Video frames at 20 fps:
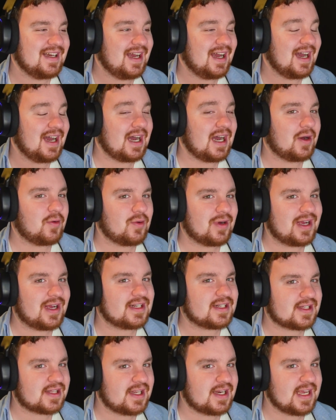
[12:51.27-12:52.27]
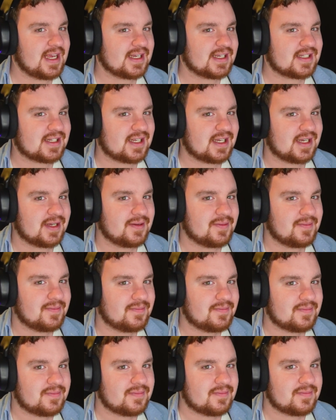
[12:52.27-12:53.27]
It's the next day.
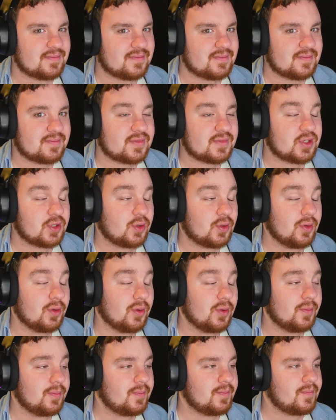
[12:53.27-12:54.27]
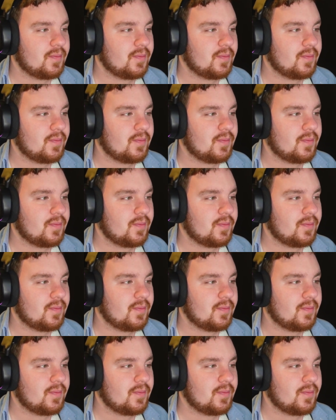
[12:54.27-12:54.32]
So,